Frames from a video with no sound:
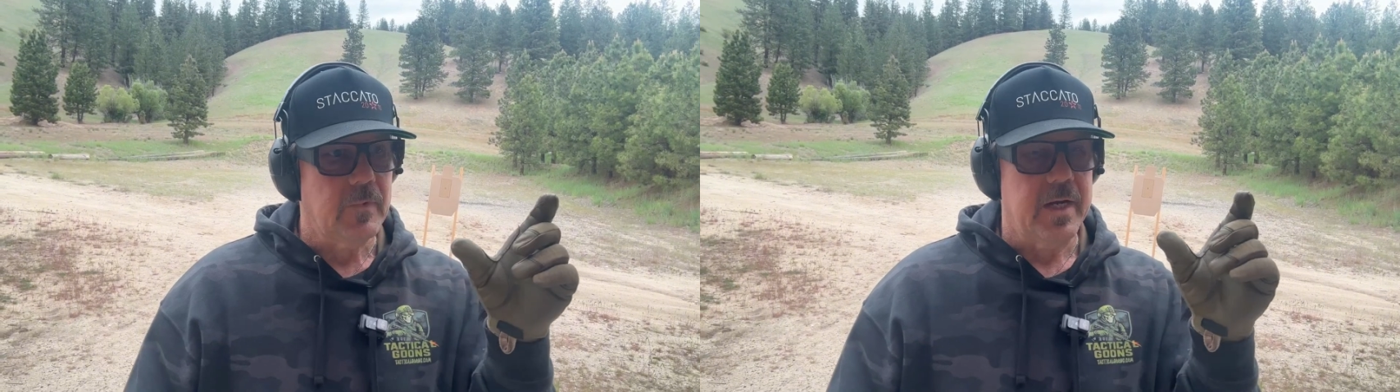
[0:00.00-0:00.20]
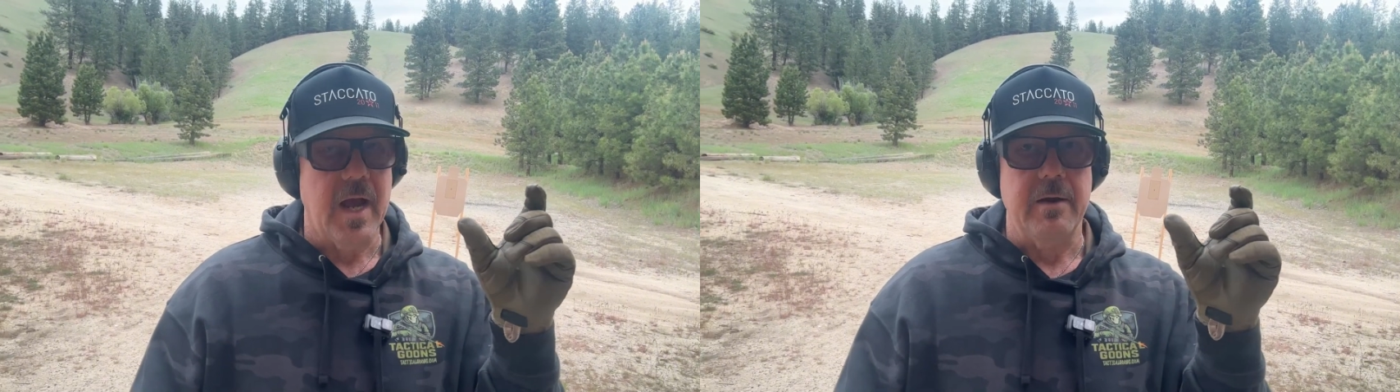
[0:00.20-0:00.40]

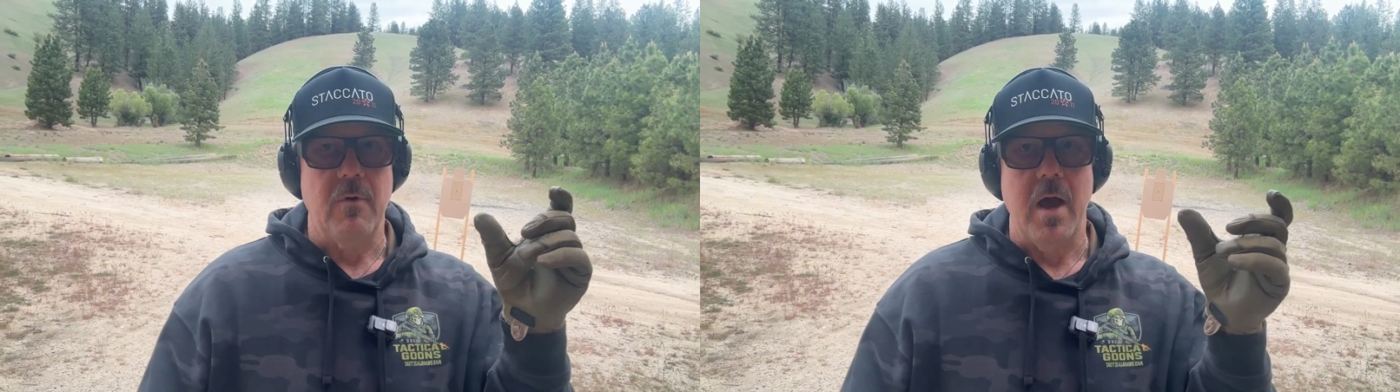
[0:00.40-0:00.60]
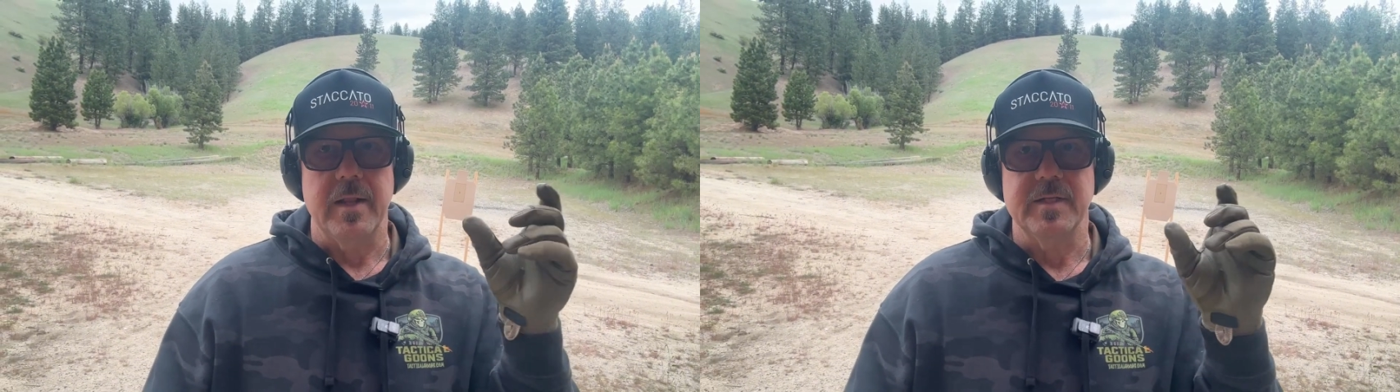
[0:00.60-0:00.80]
guide
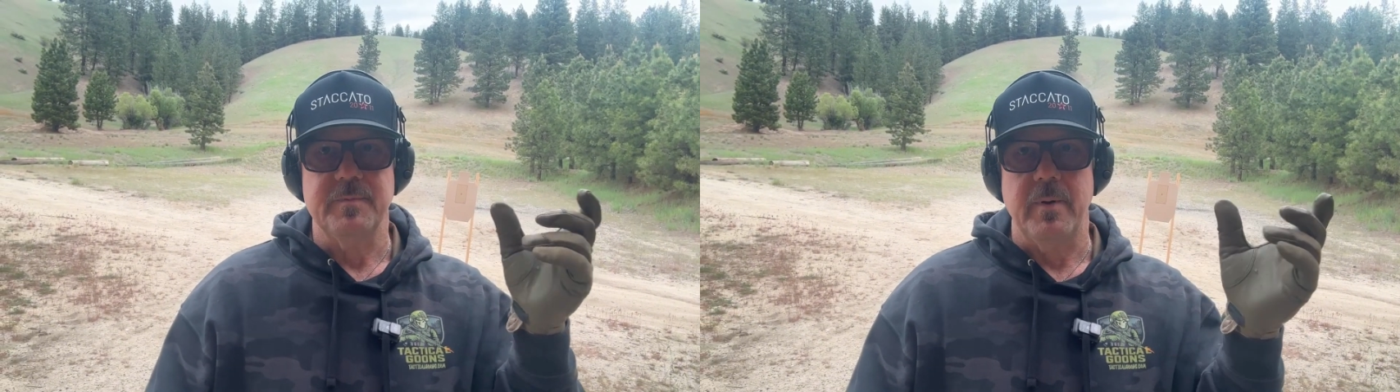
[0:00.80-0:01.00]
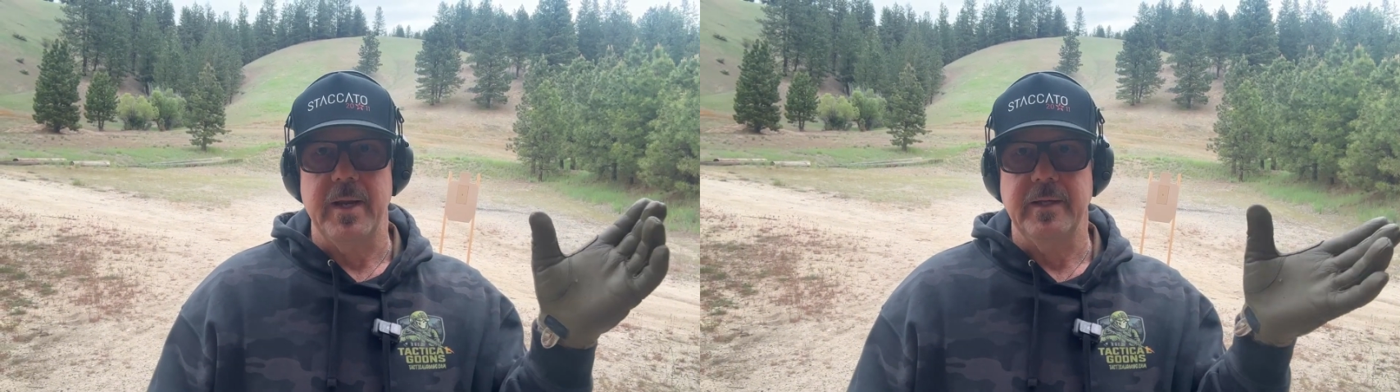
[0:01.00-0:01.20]
rod and
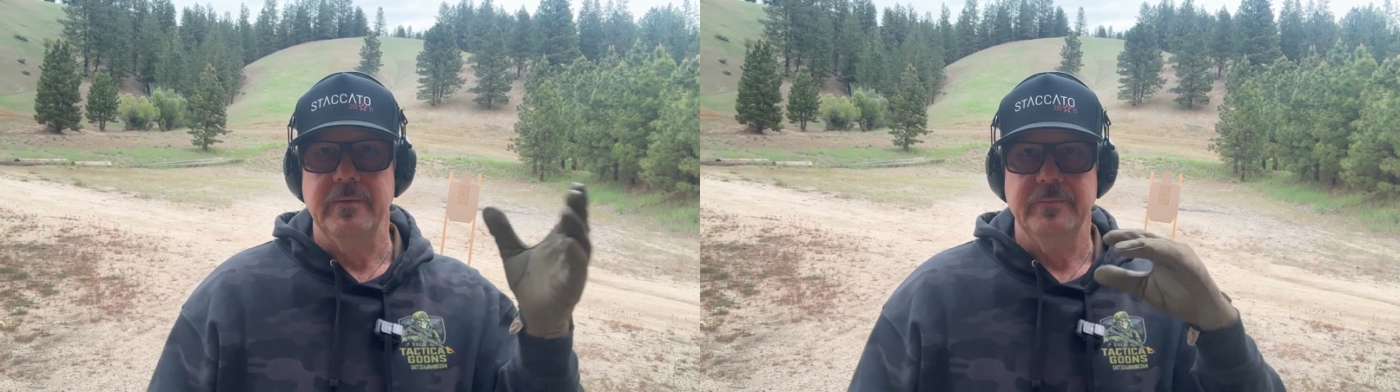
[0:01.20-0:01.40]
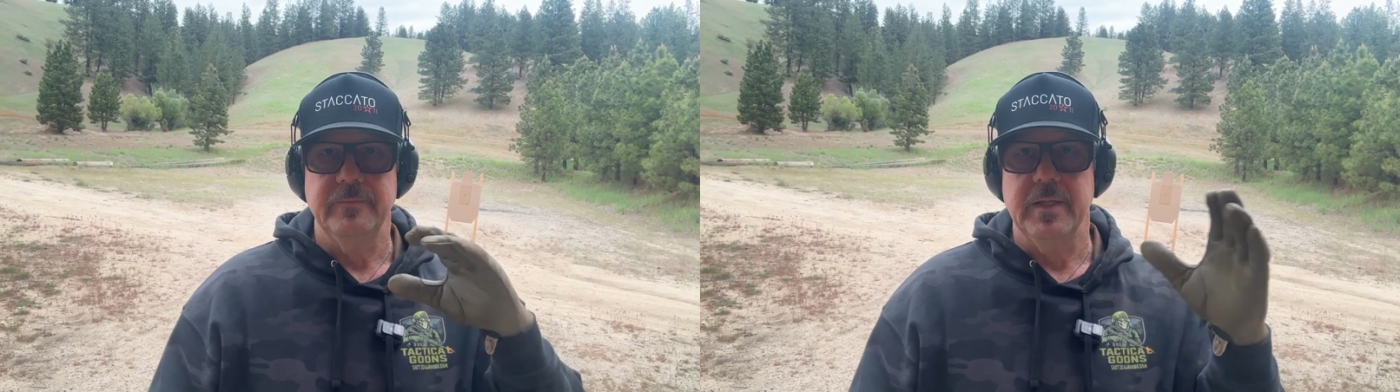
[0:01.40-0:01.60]
spring
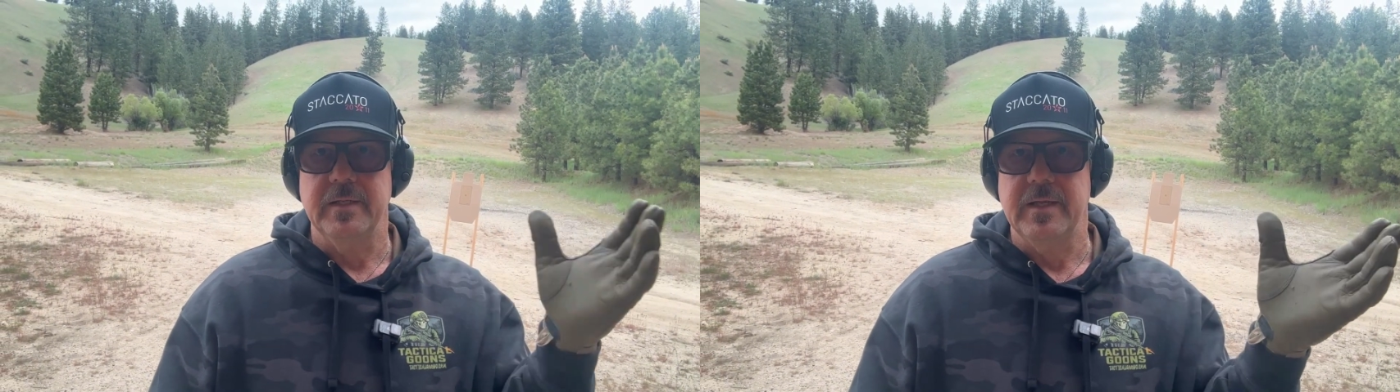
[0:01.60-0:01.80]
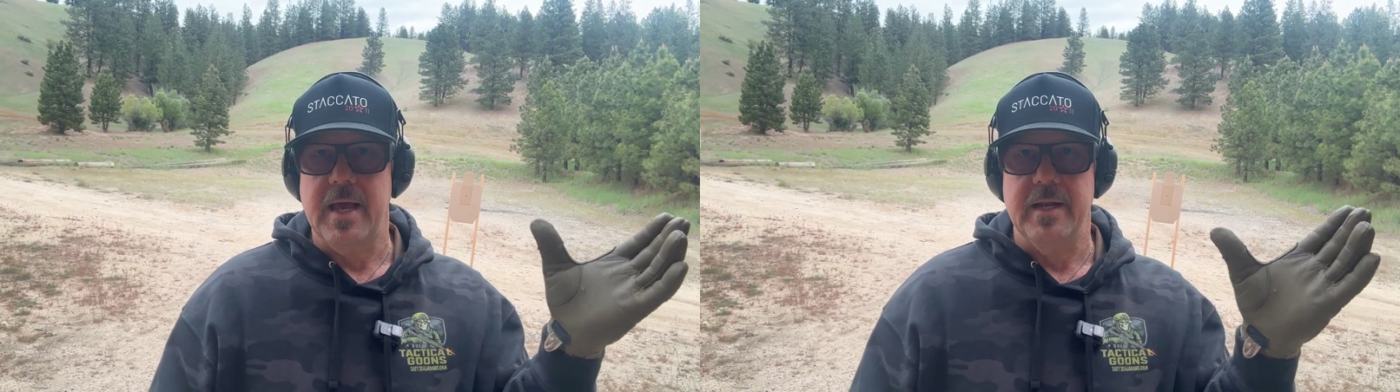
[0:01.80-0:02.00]

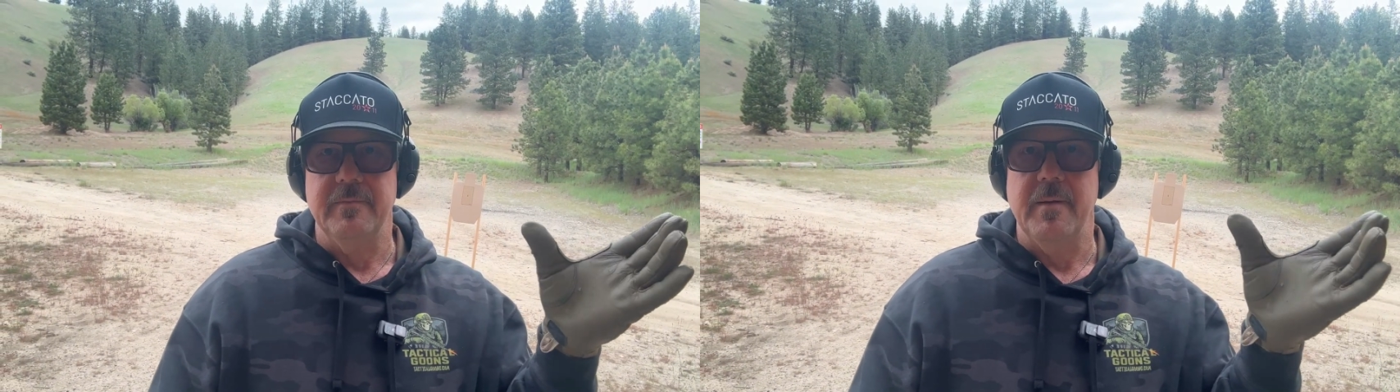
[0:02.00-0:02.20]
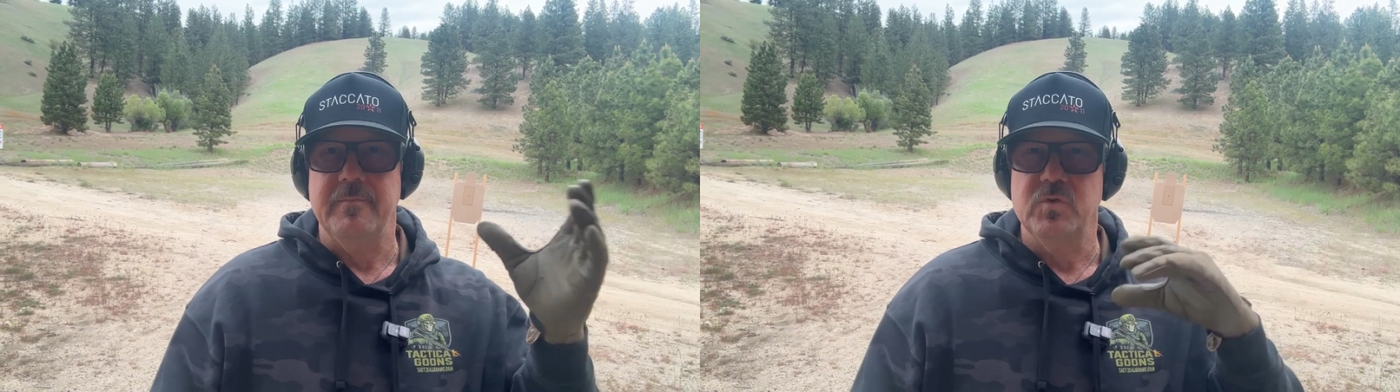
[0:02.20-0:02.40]
that kind
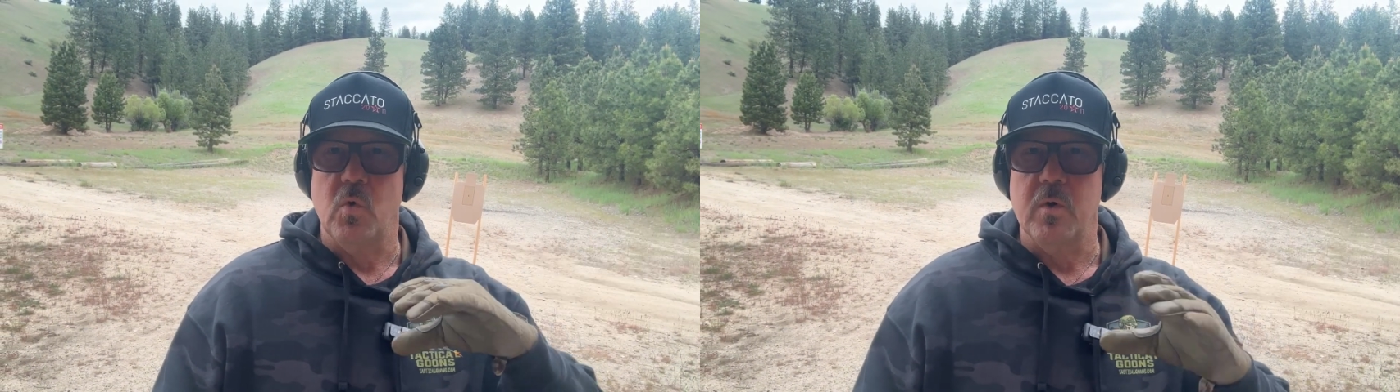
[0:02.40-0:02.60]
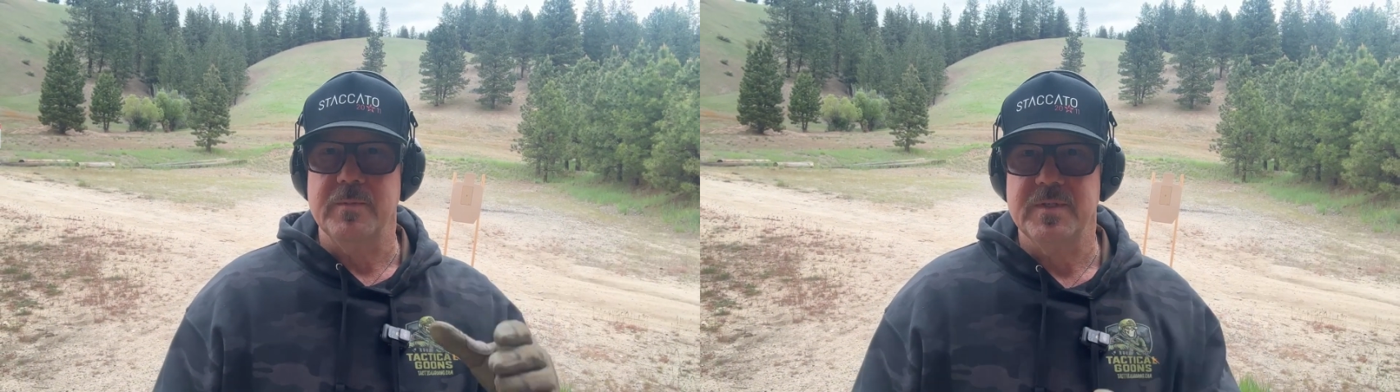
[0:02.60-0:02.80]
of
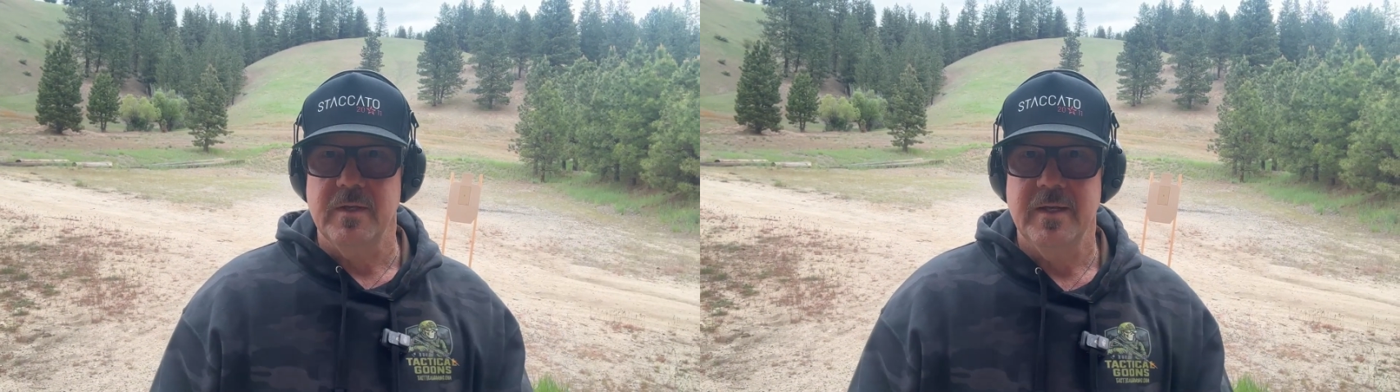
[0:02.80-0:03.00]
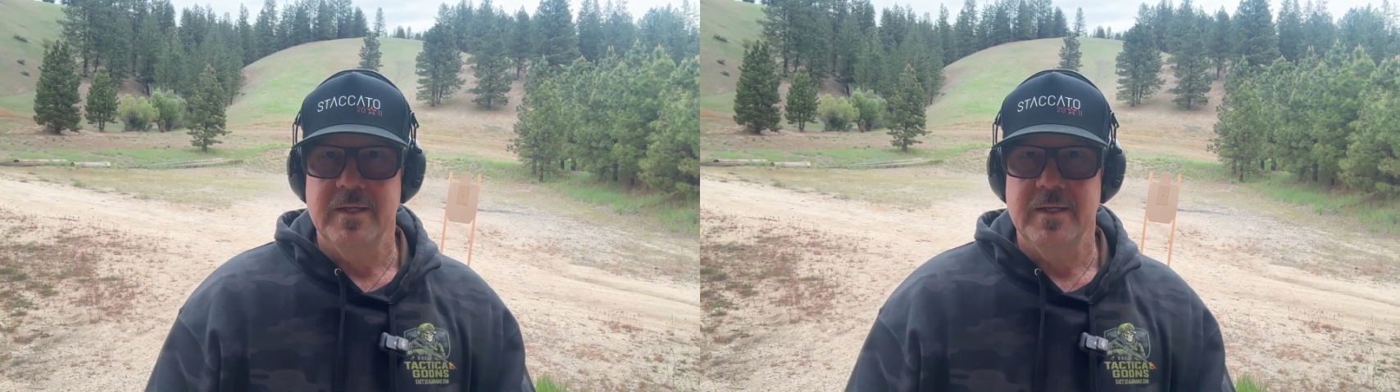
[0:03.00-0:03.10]
absorbs